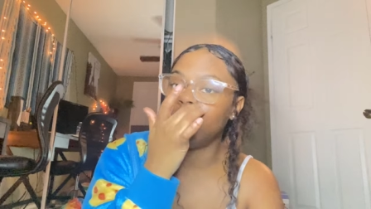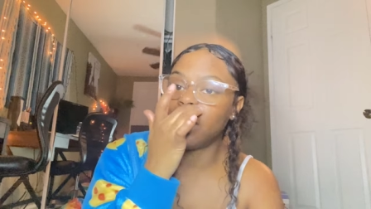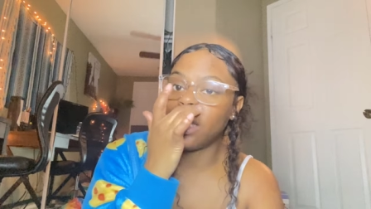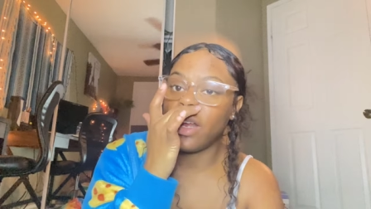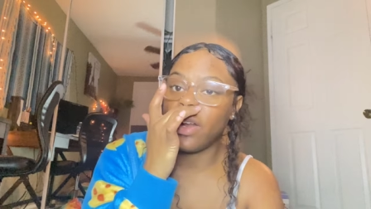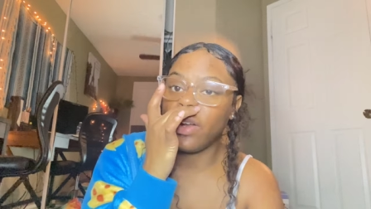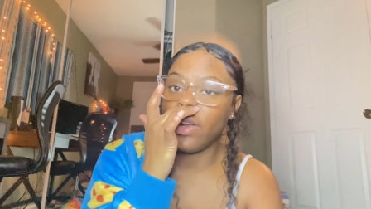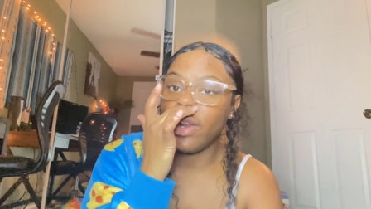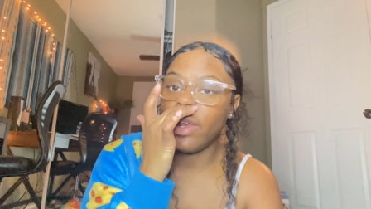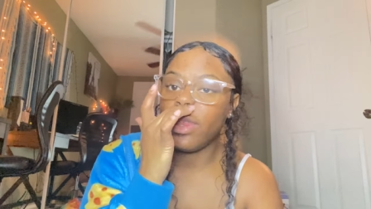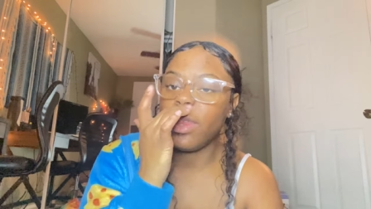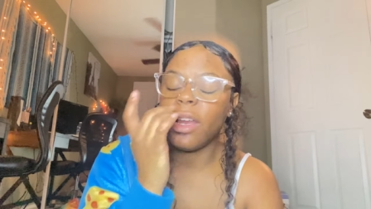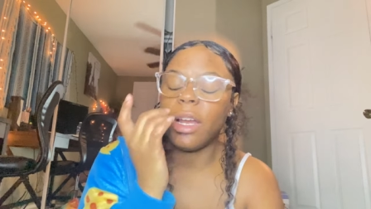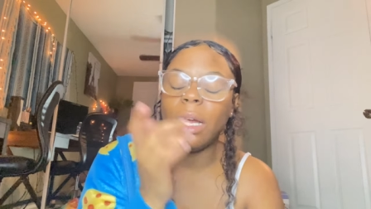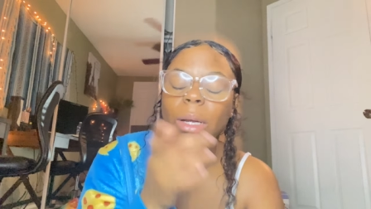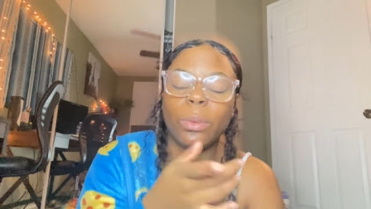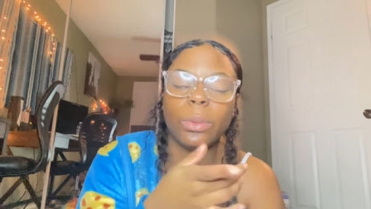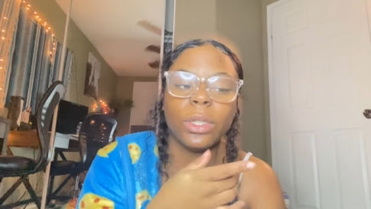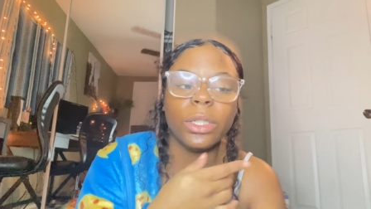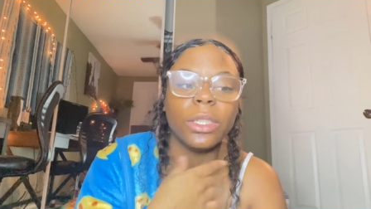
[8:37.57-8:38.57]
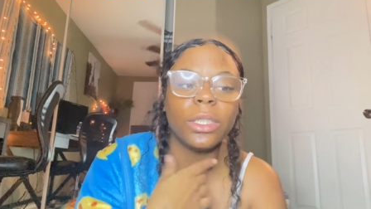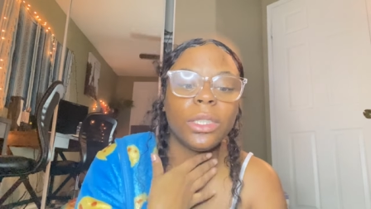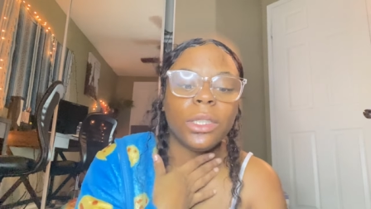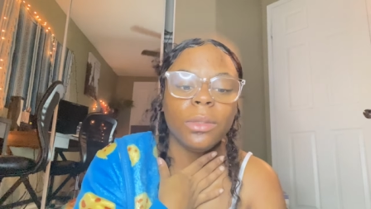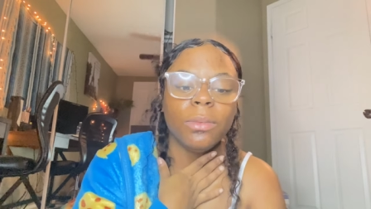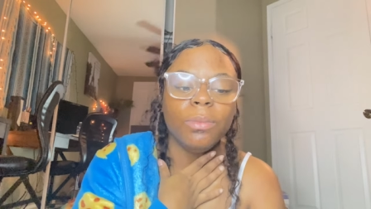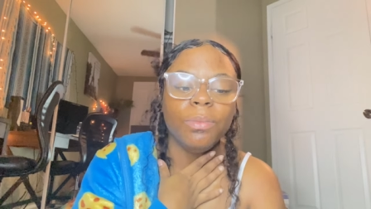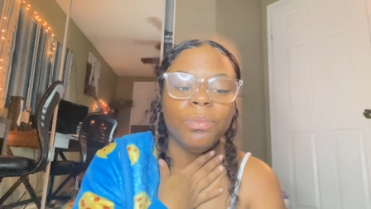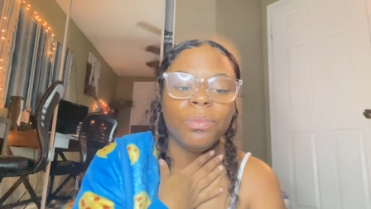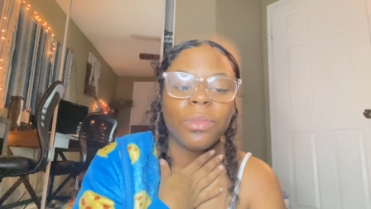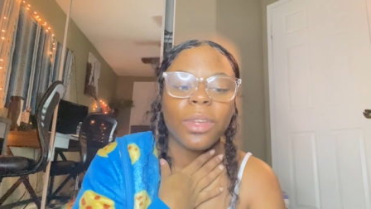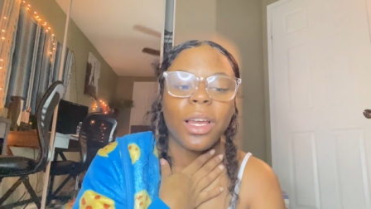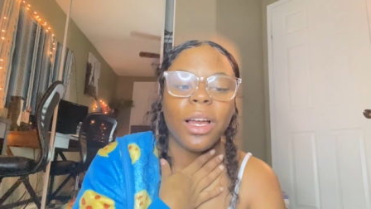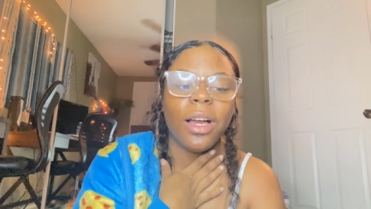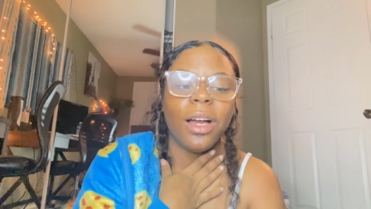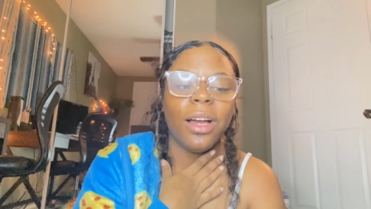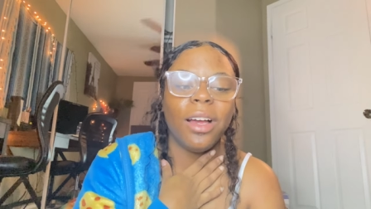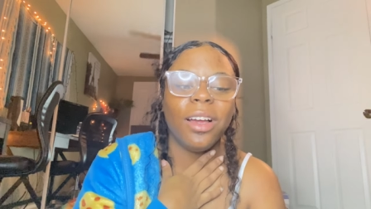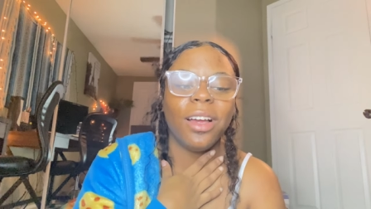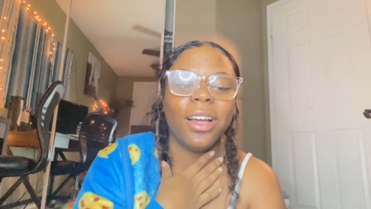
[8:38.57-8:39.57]
Saturday that I worked,
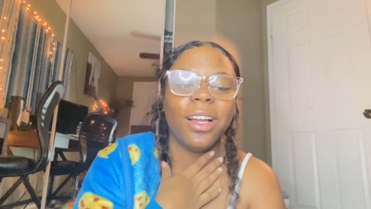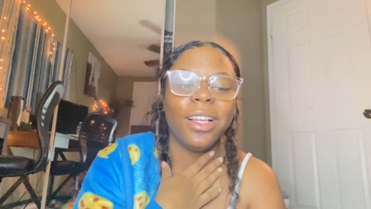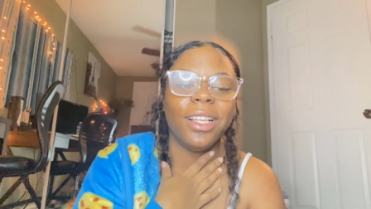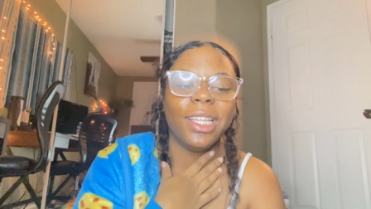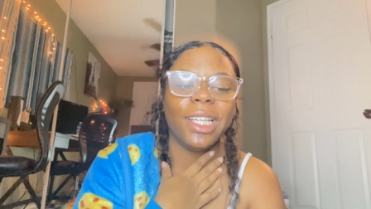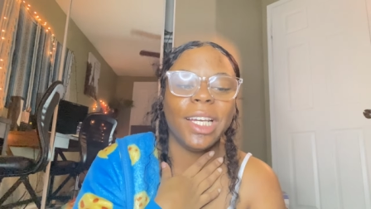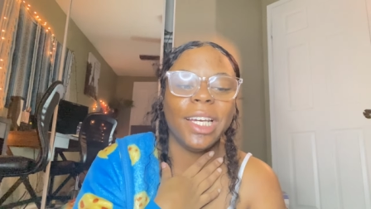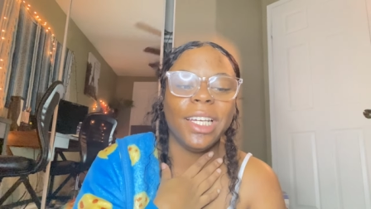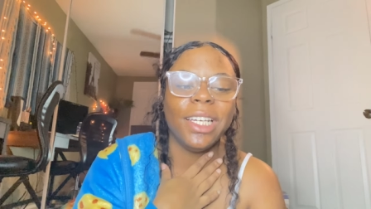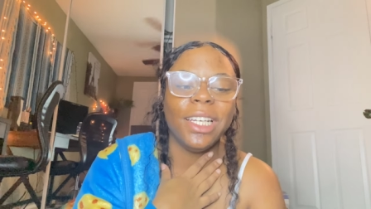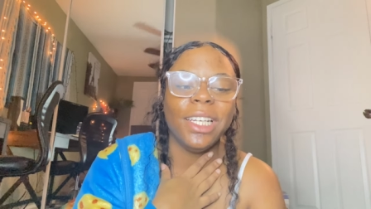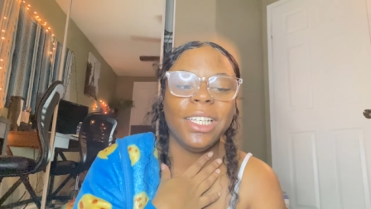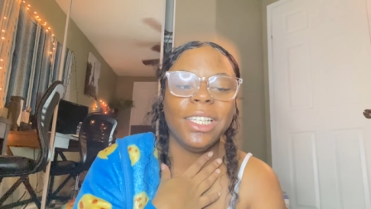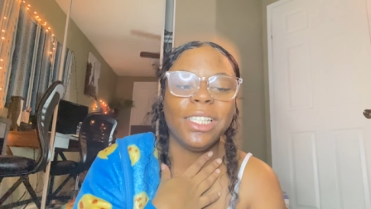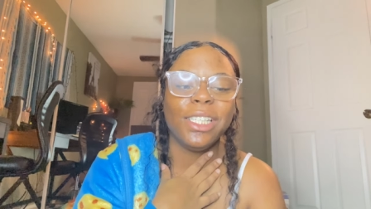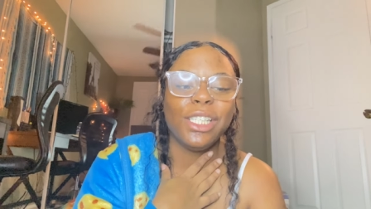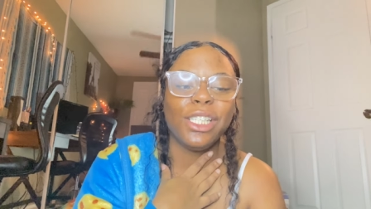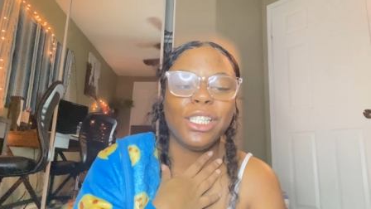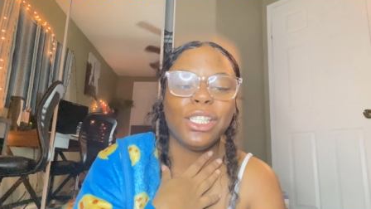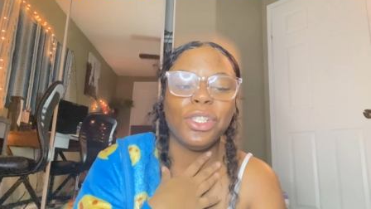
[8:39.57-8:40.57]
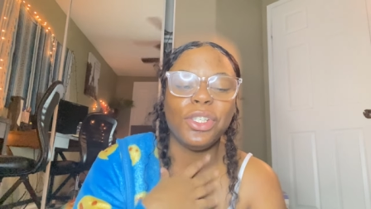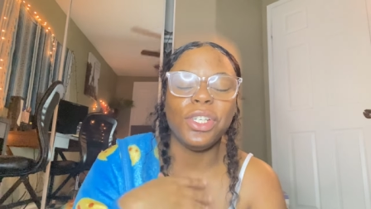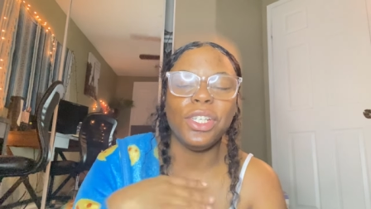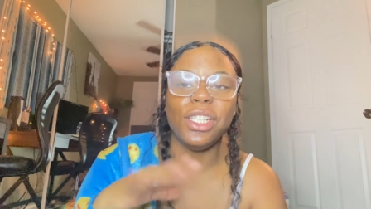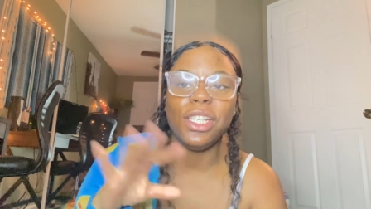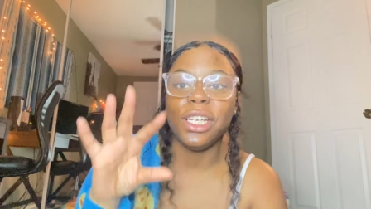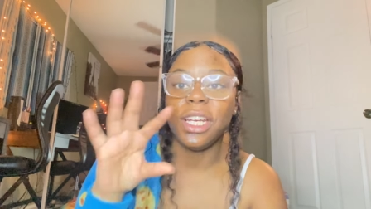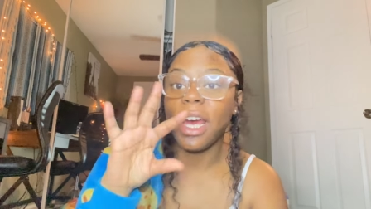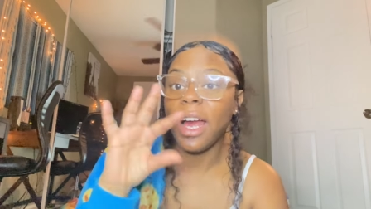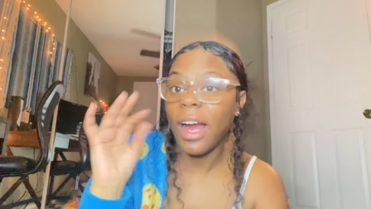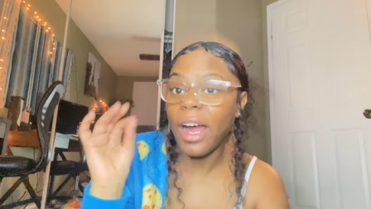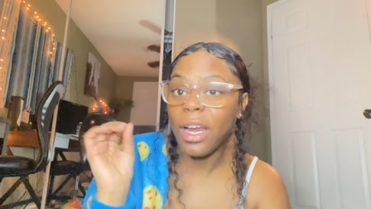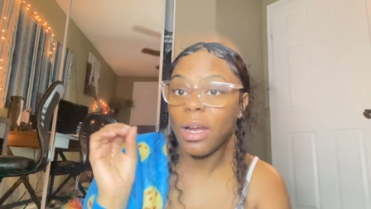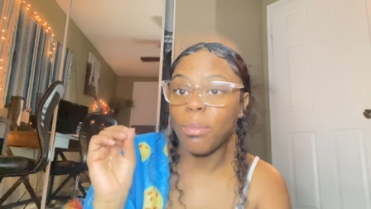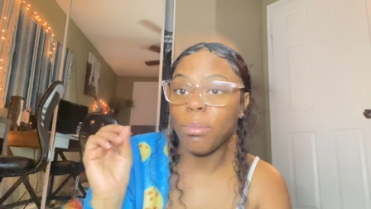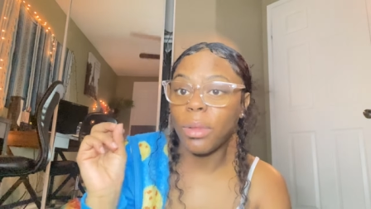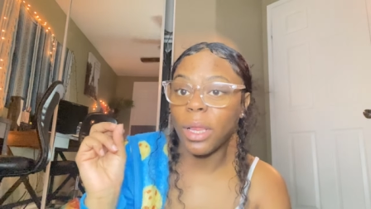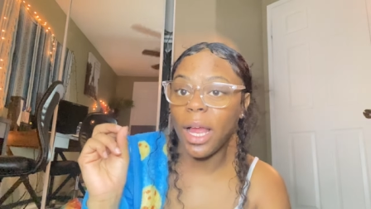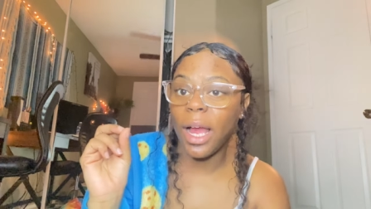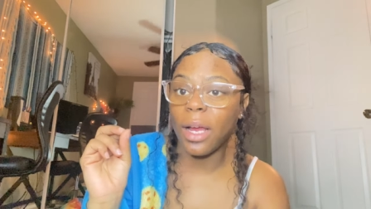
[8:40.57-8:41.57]
a lady, she had a
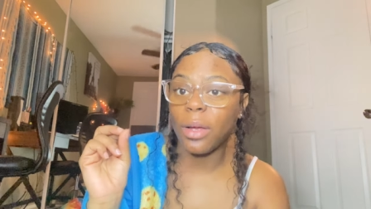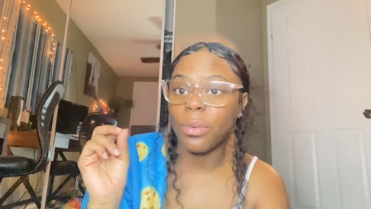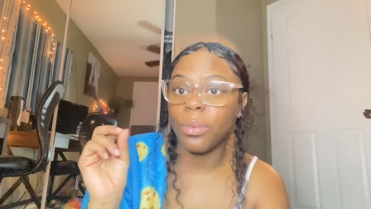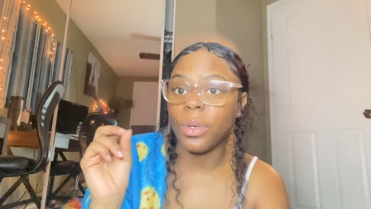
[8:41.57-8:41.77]
black